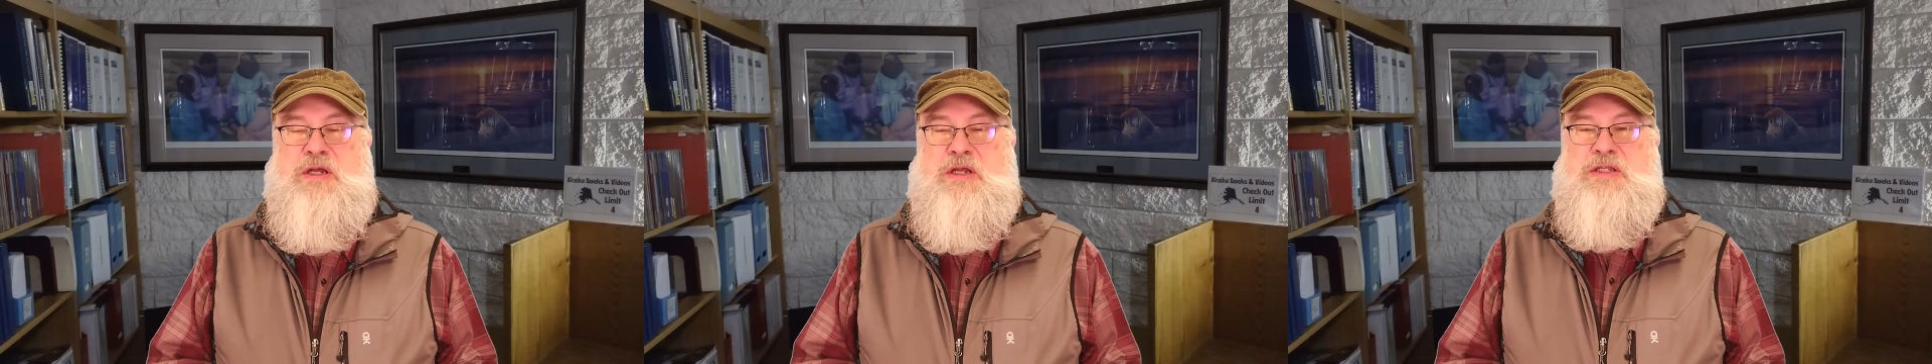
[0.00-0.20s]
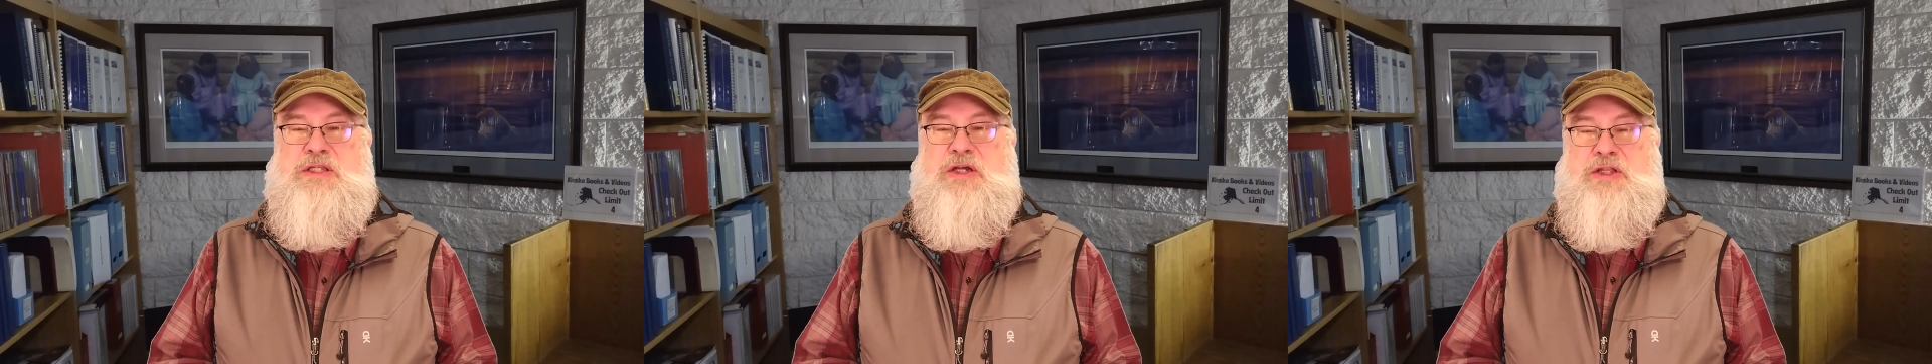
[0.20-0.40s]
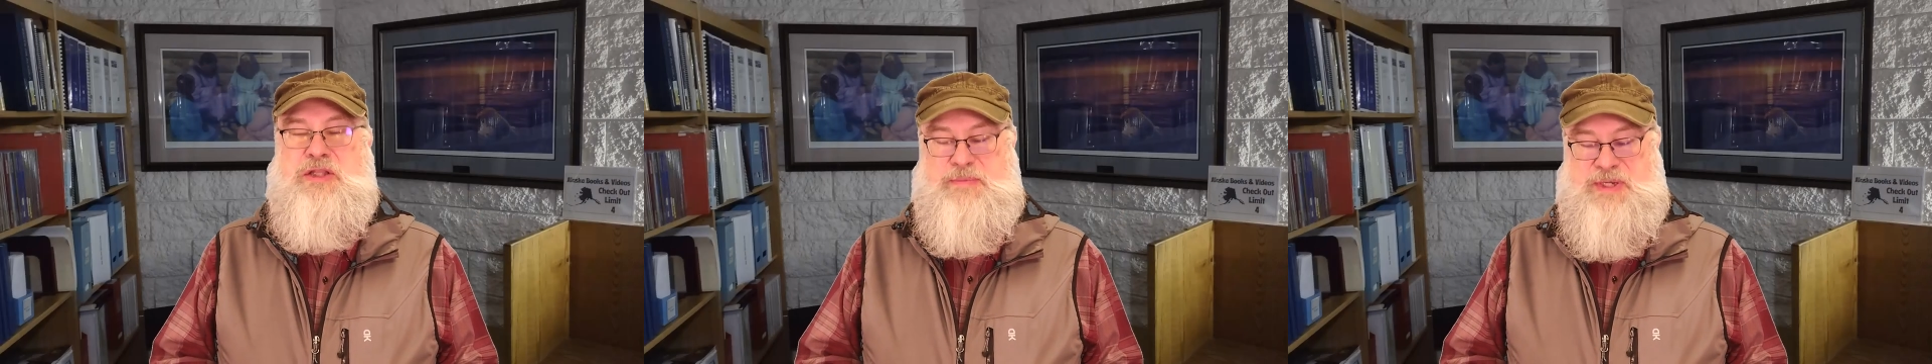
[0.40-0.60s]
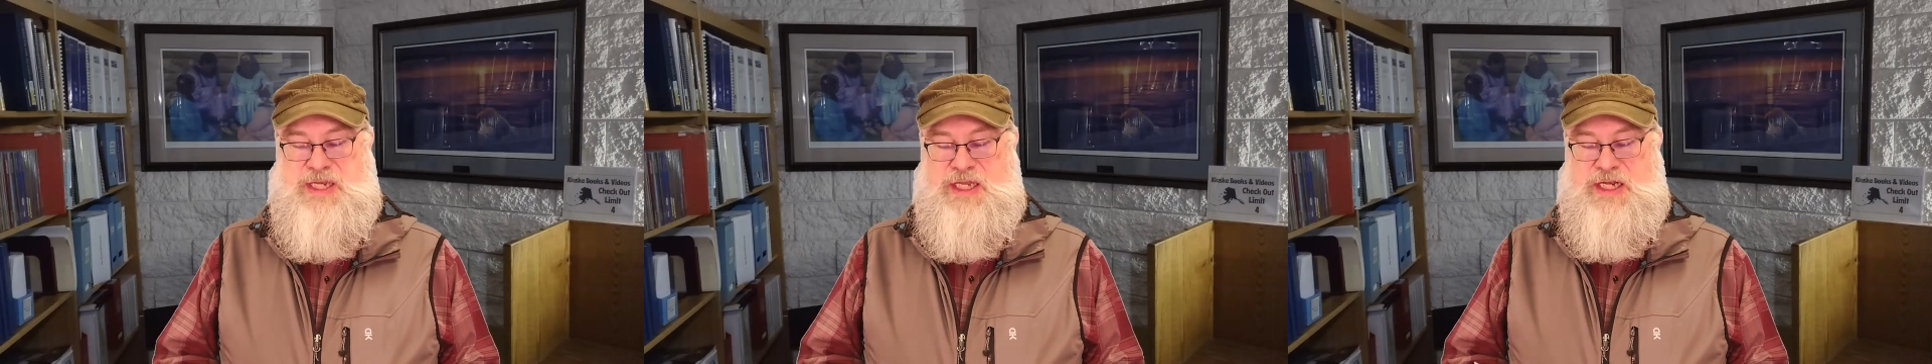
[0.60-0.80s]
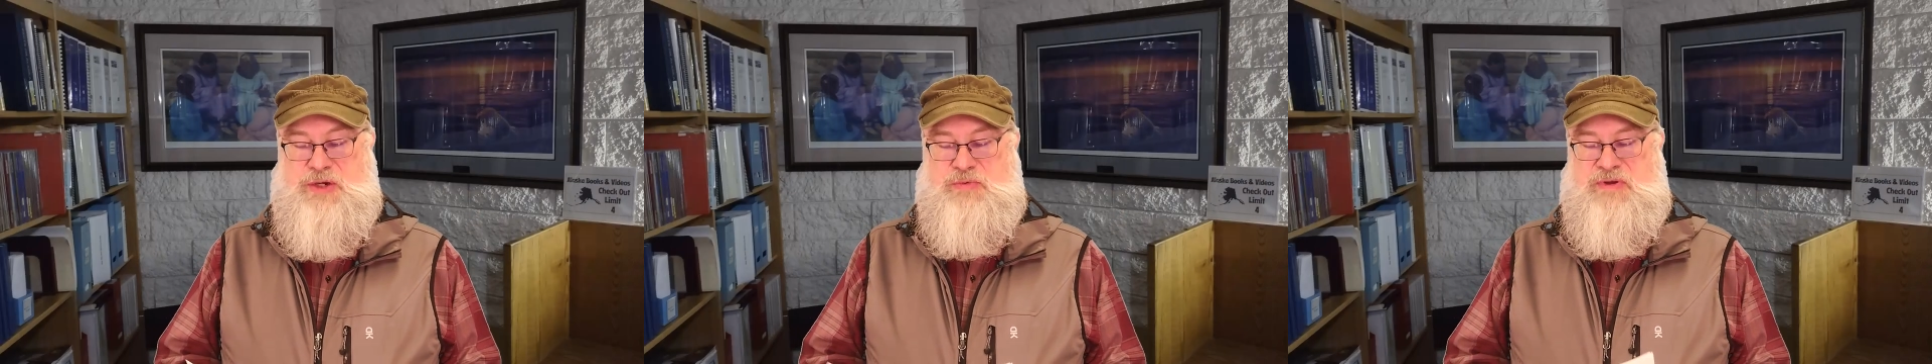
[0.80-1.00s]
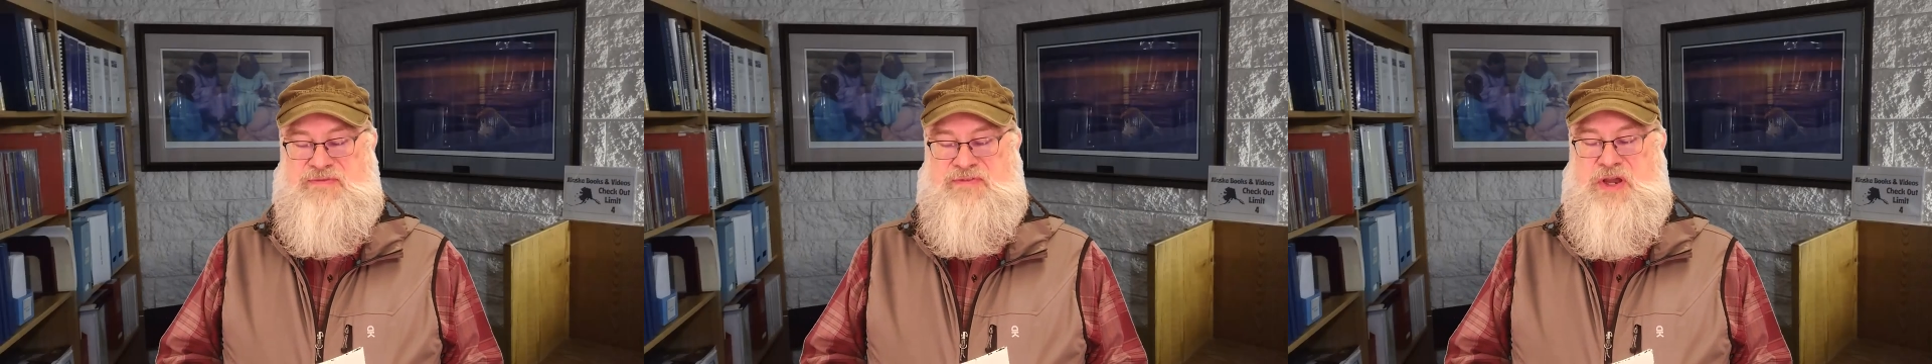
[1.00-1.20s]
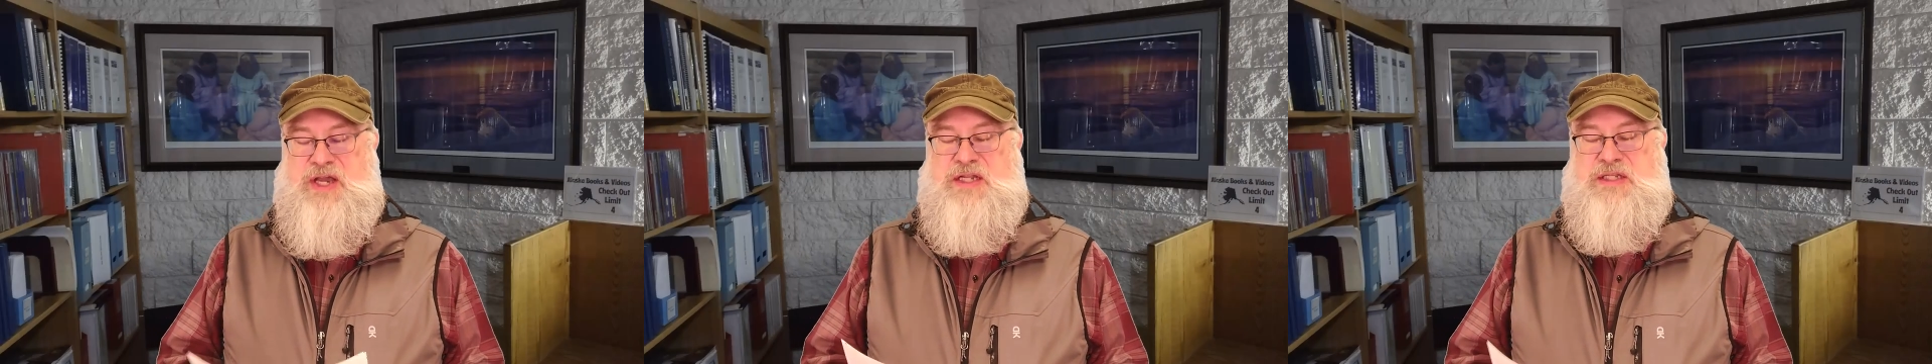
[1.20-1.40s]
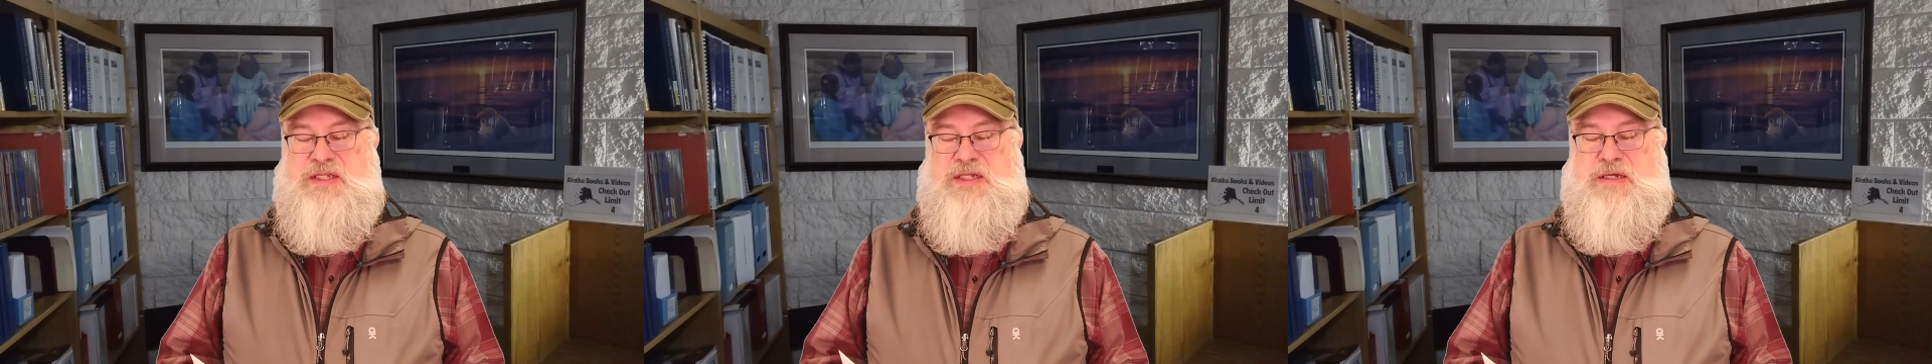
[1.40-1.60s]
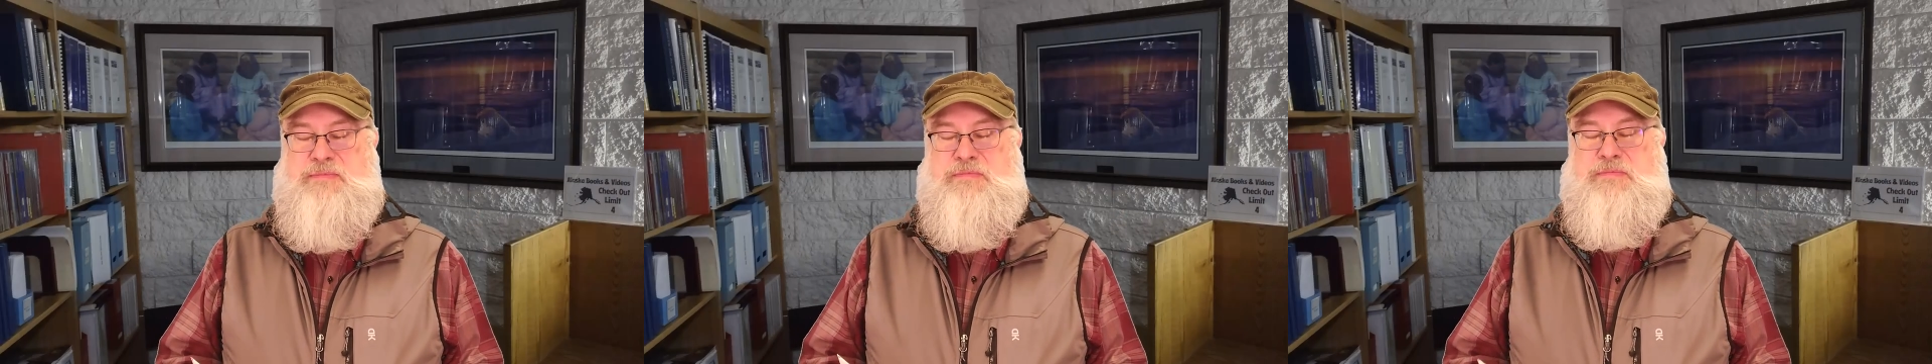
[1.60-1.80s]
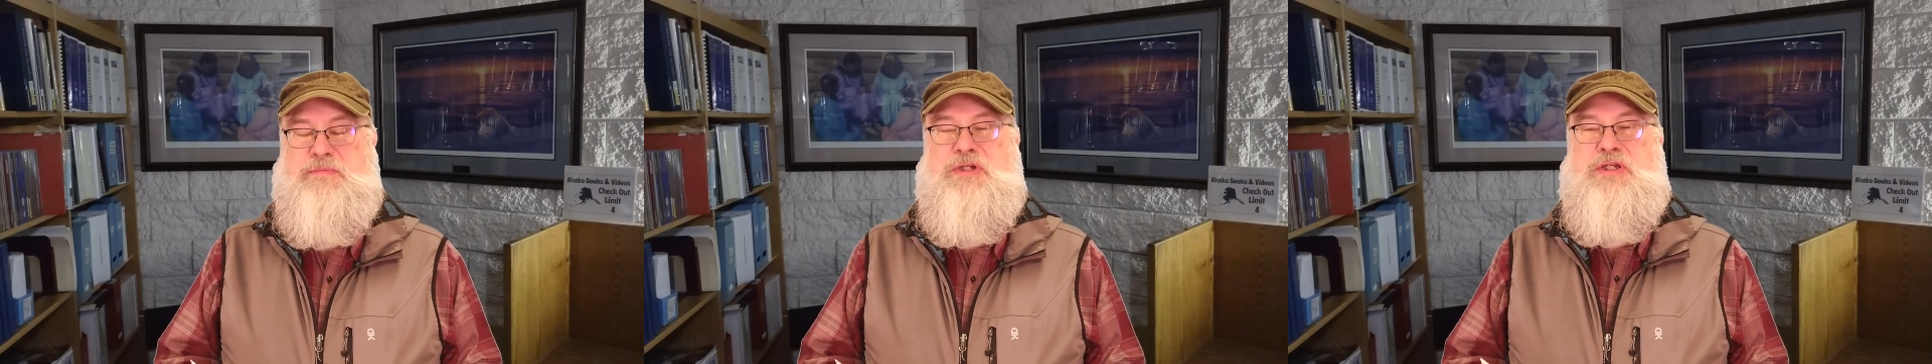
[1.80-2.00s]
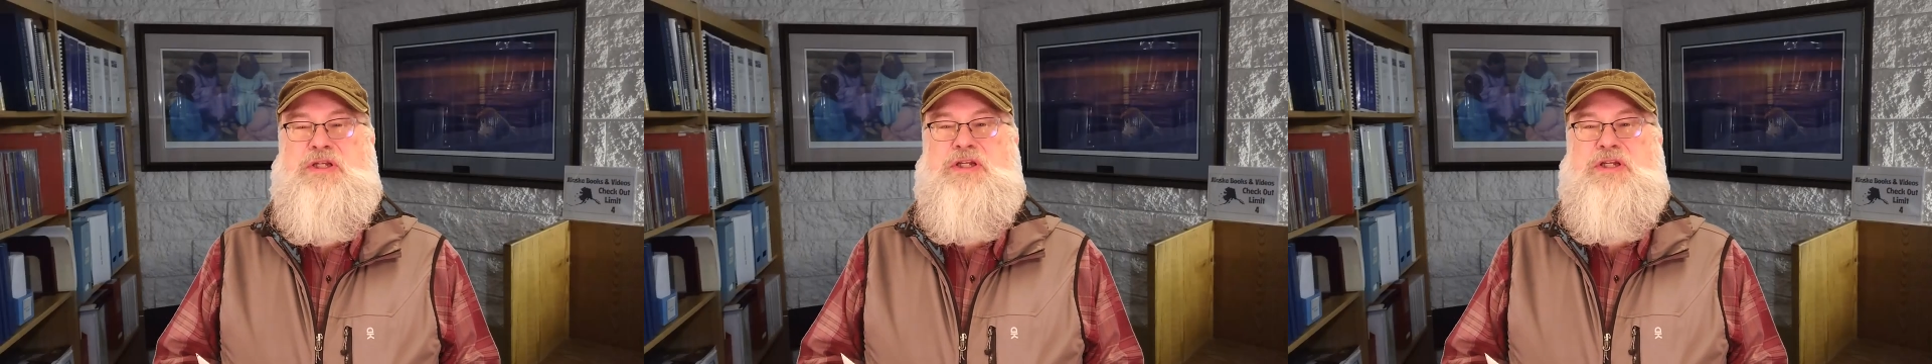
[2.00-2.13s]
So, at the beginning, we've got some